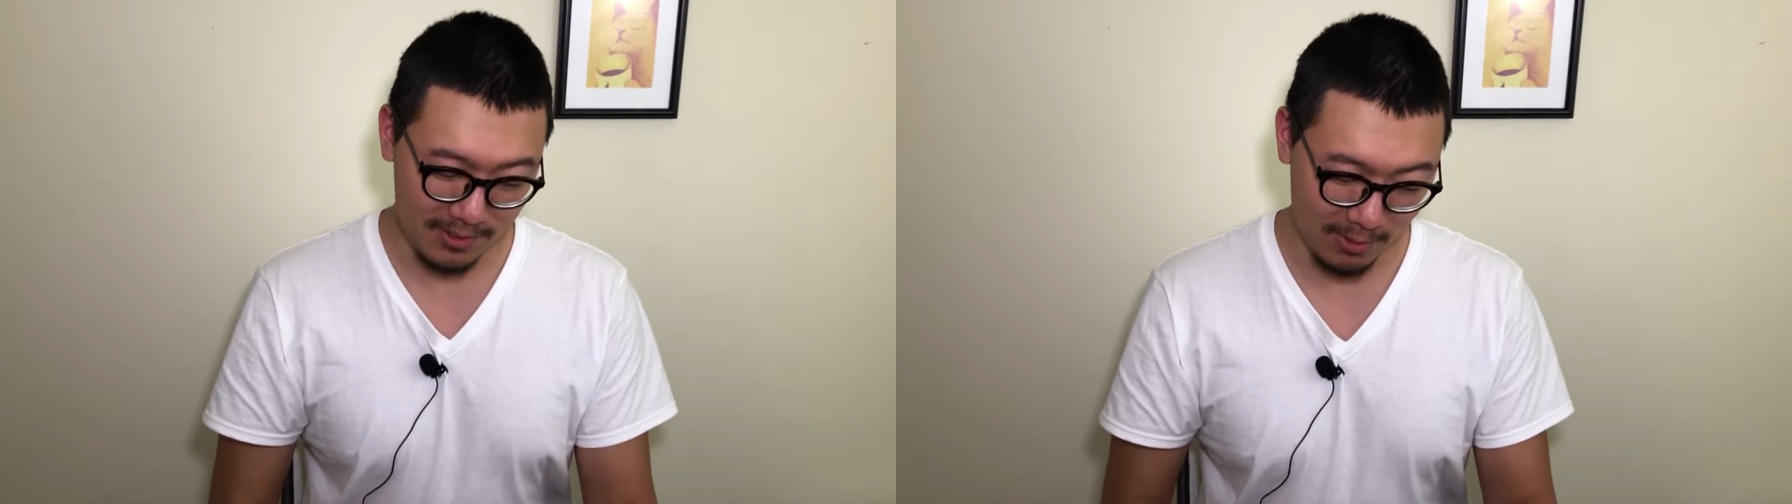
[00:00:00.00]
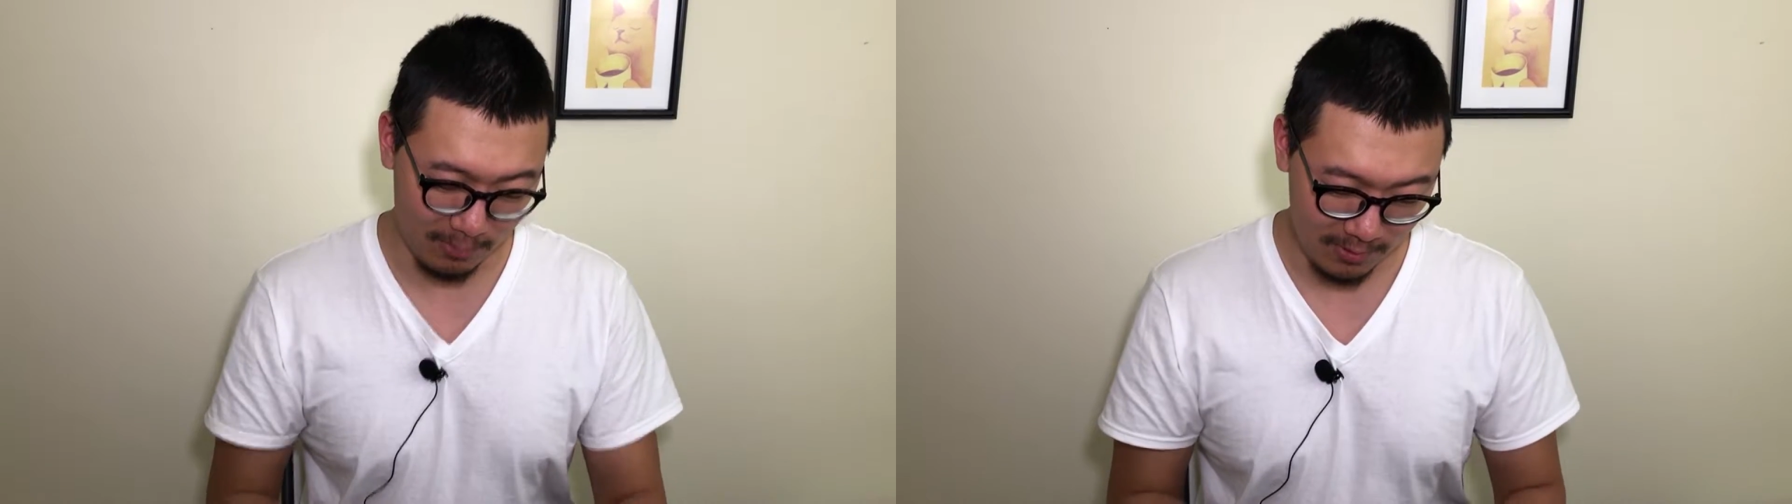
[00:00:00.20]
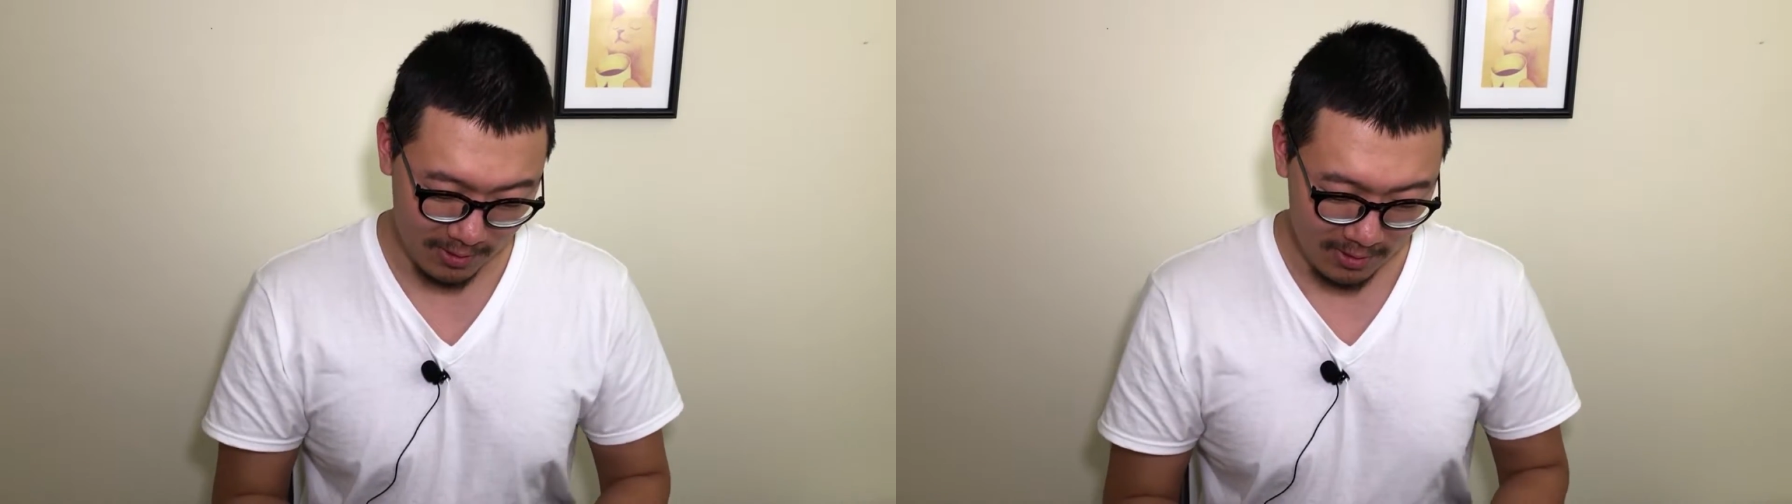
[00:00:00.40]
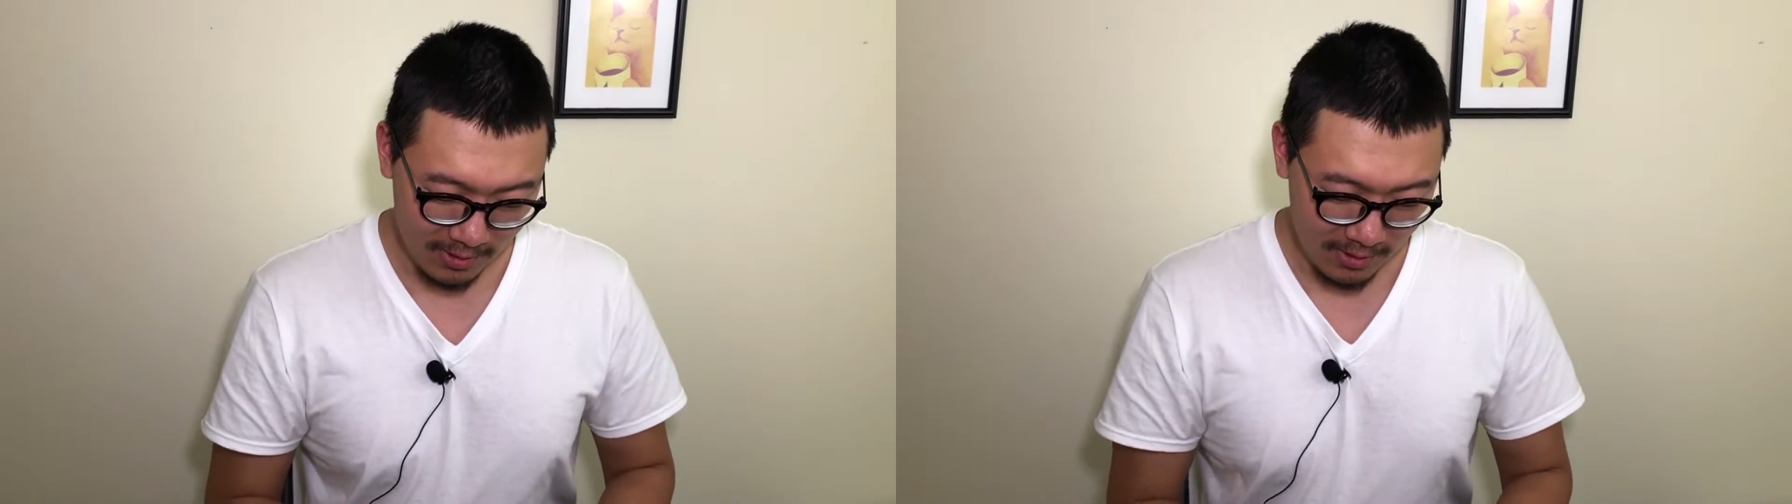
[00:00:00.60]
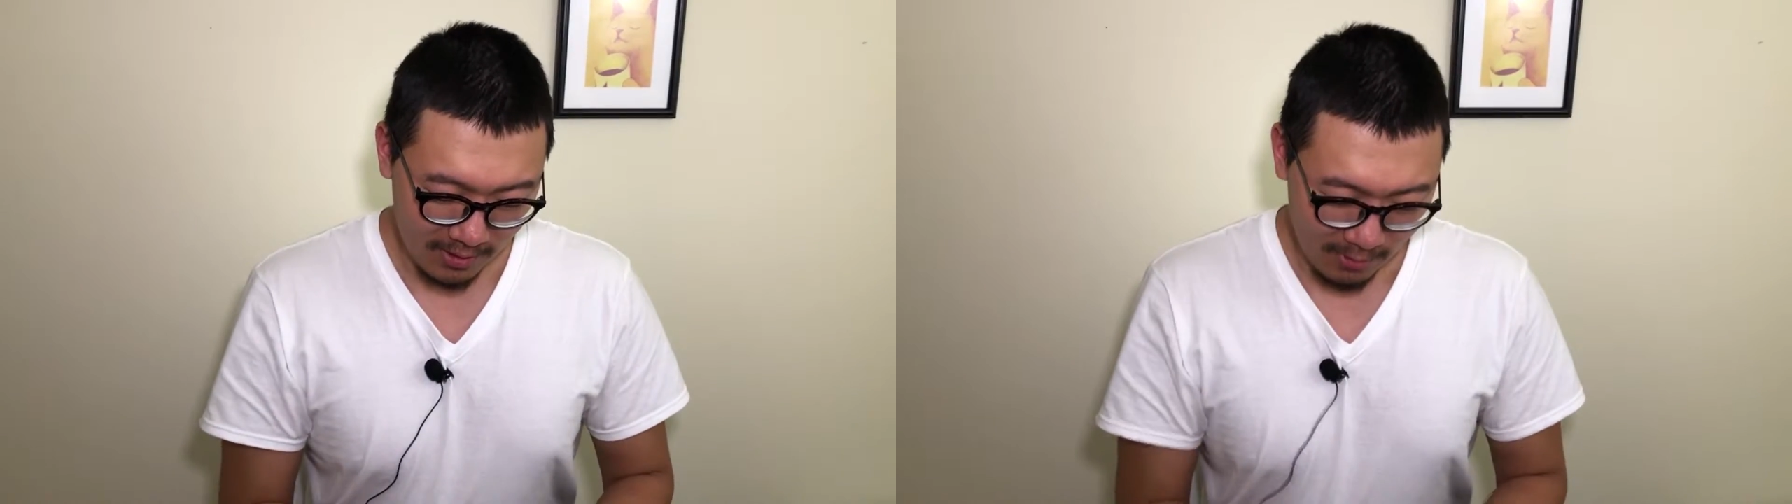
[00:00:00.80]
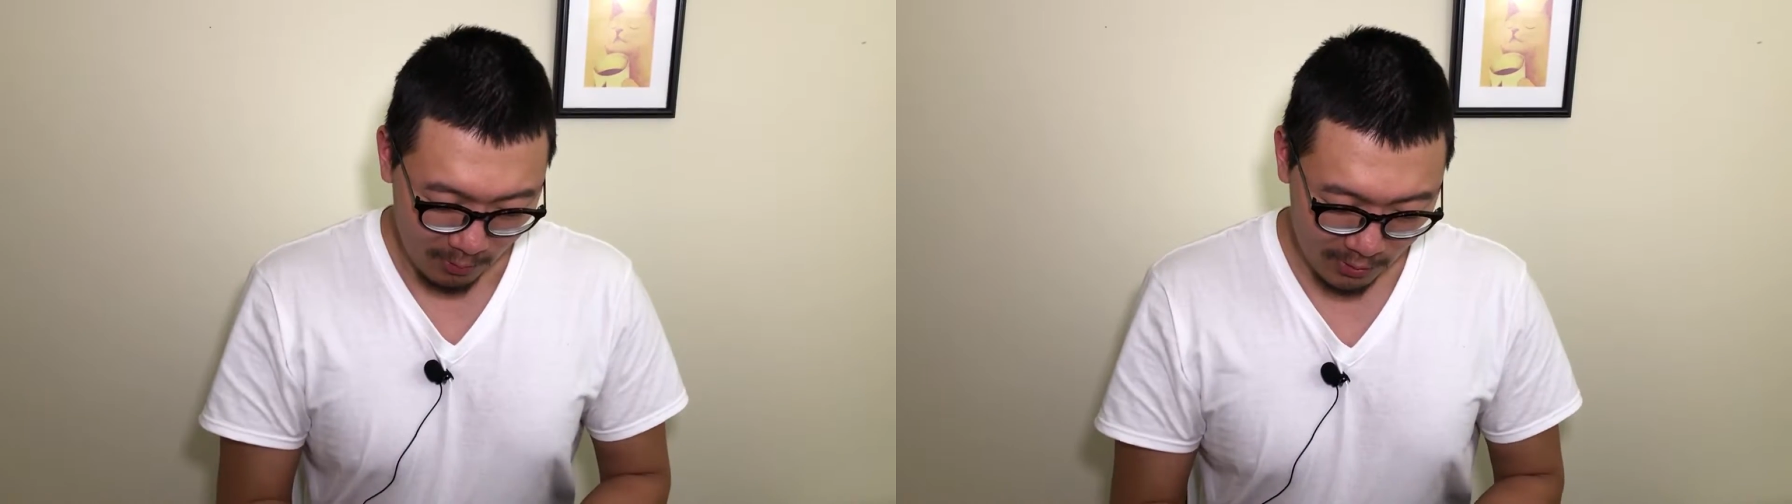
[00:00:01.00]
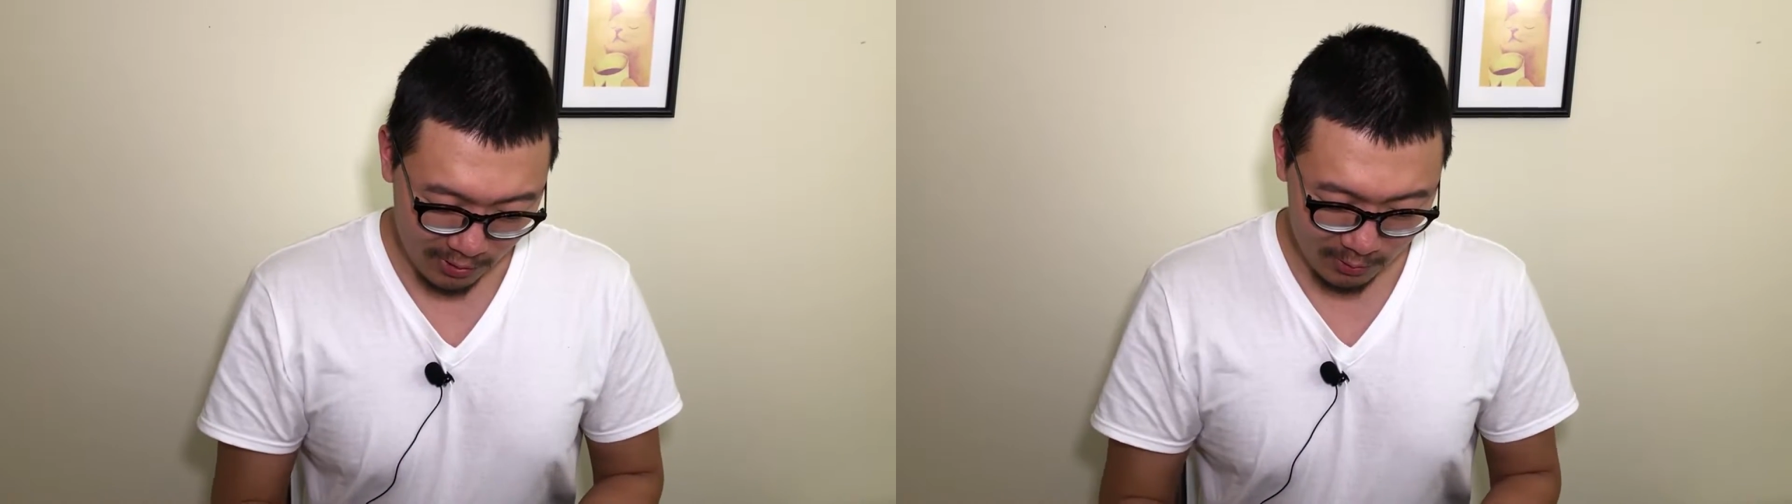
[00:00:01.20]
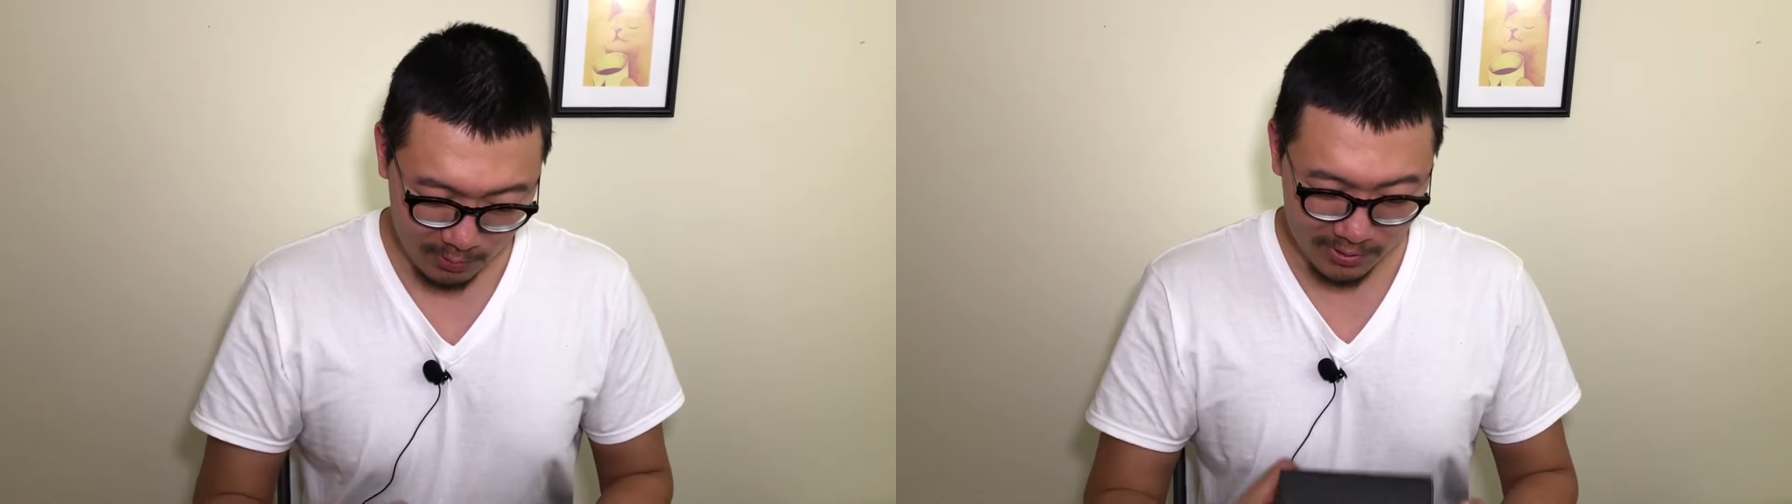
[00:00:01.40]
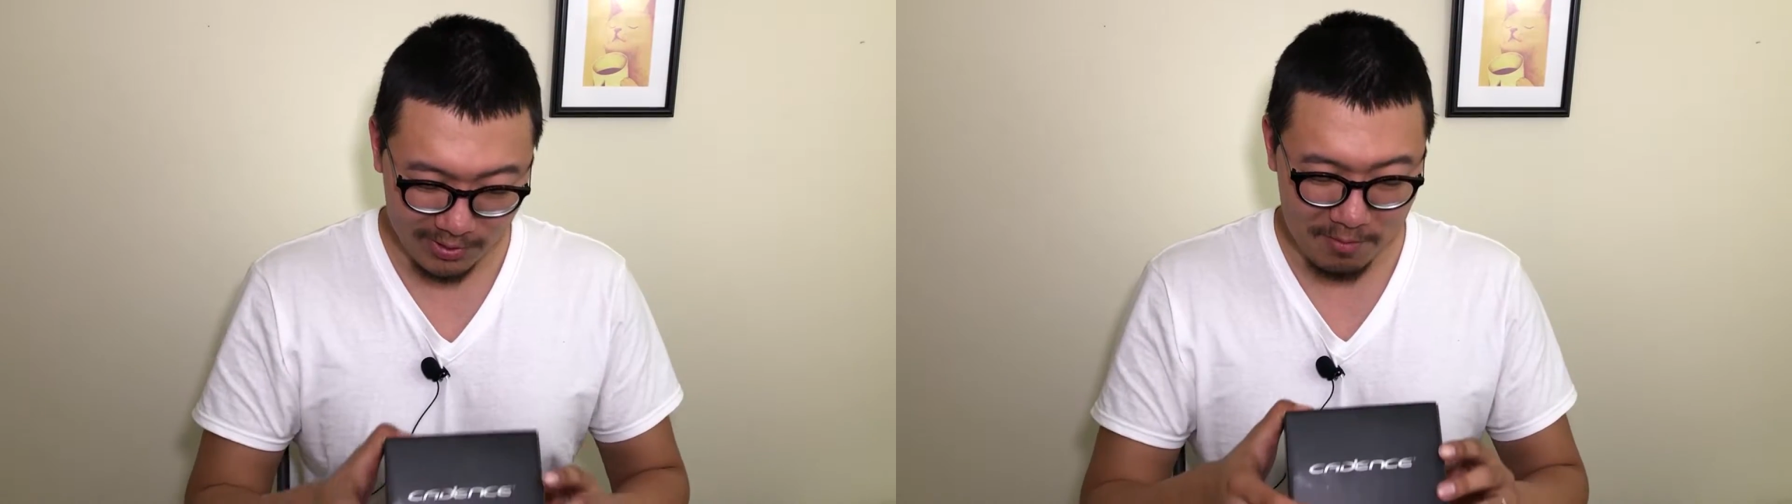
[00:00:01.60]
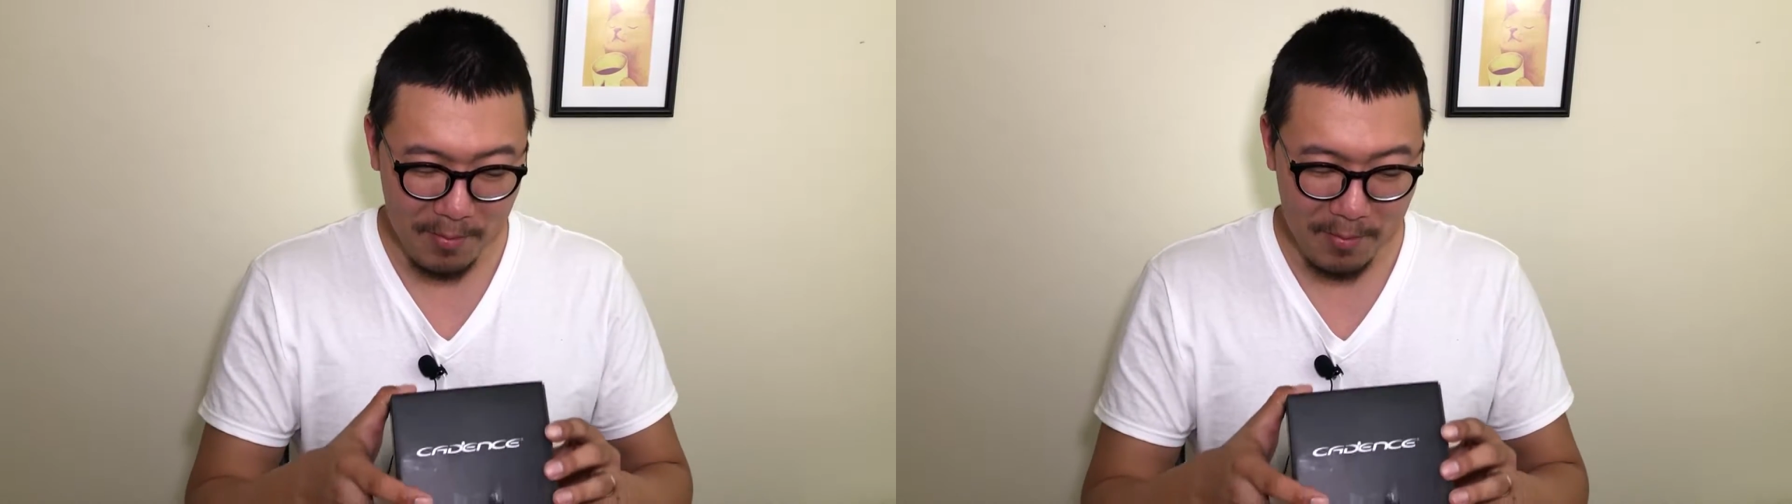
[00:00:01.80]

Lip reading: So we're gonna do a little